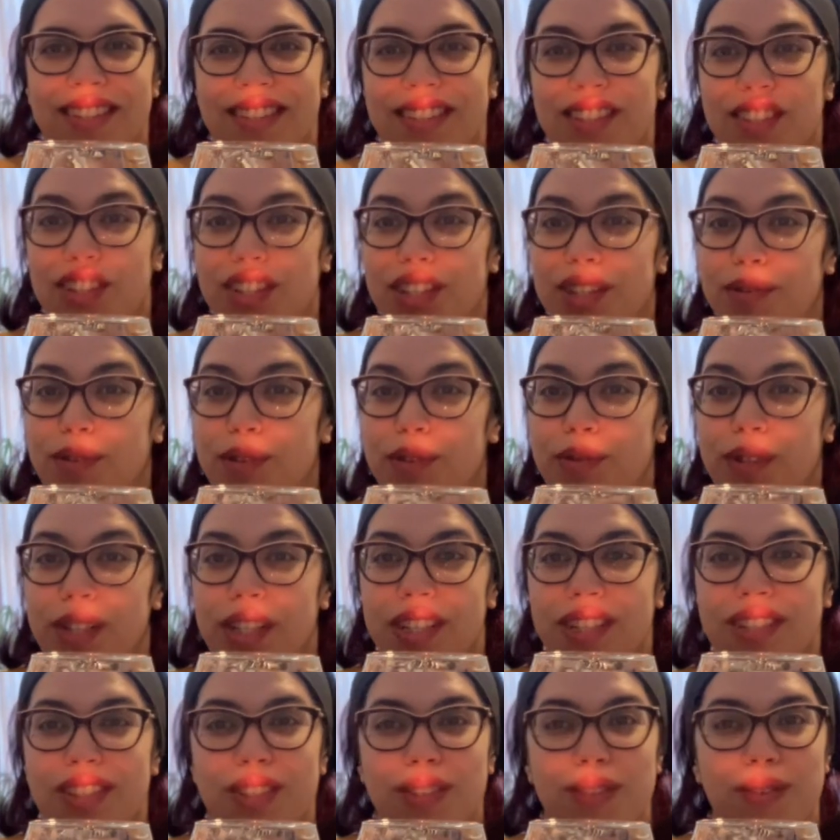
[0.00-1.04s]
general
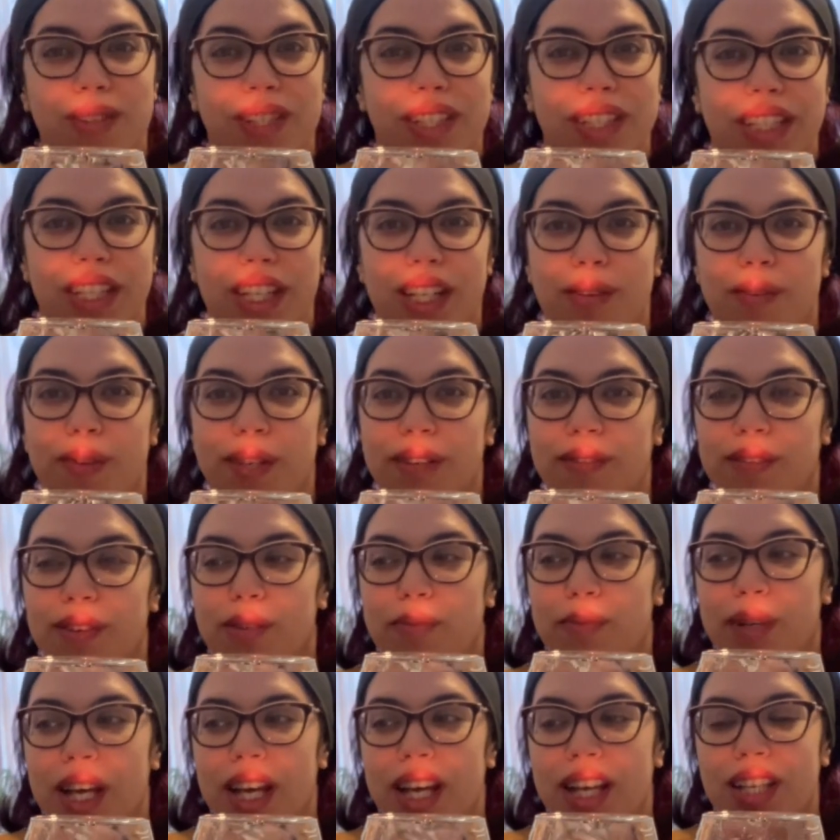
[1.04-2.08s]
readings, so only take whatever
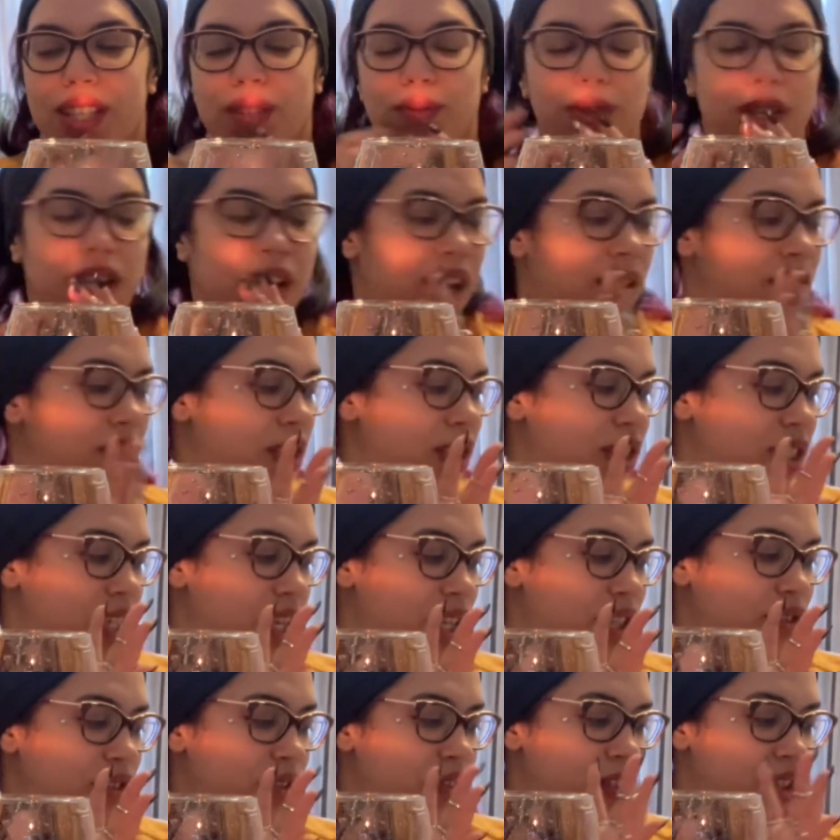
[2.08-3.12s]
applies. We have this
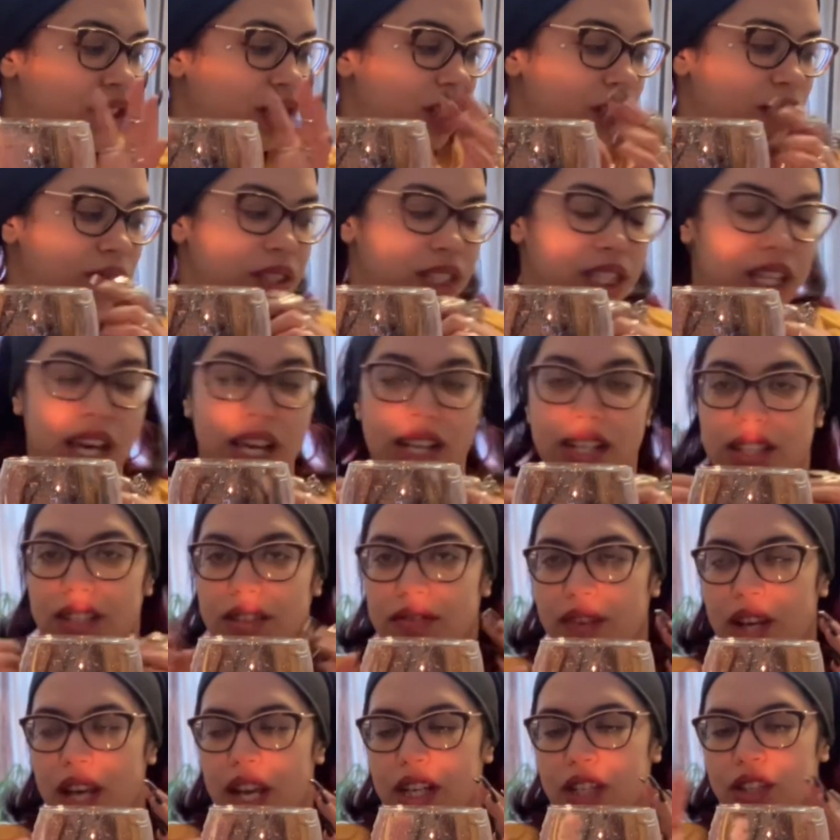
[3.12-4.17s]
energy of
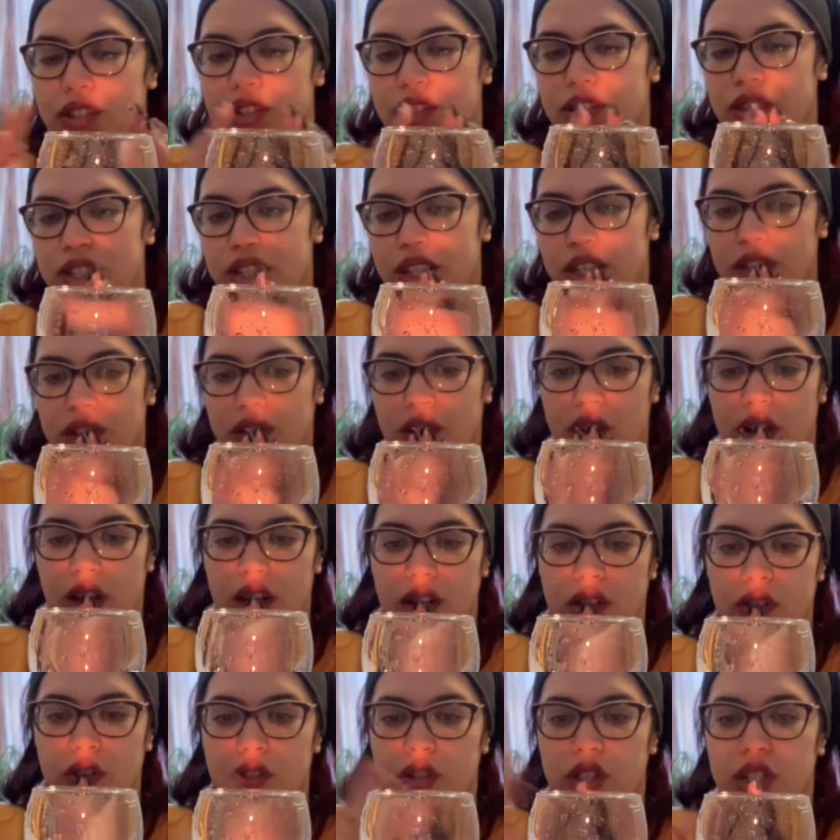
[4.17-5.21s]
satisfaction in your
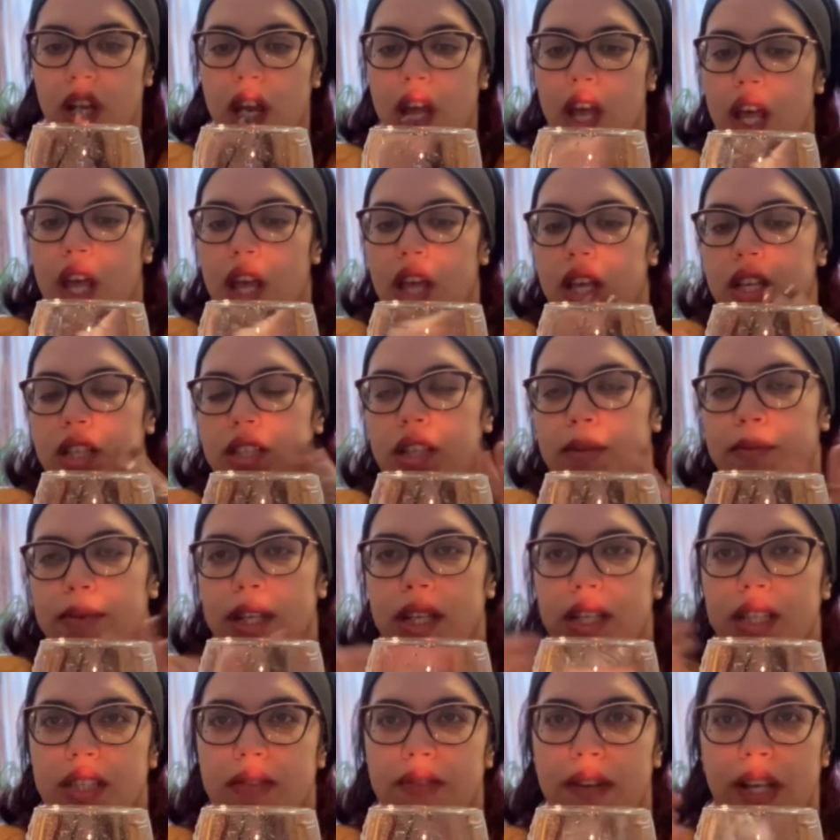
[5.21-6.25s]
energy. Something
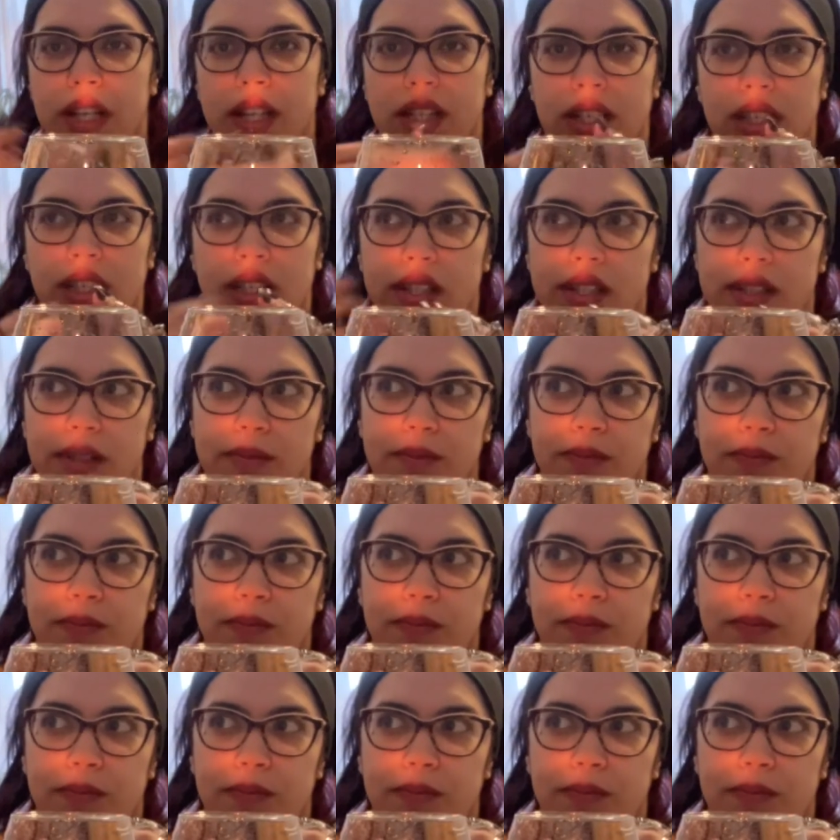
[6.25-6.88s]
is finally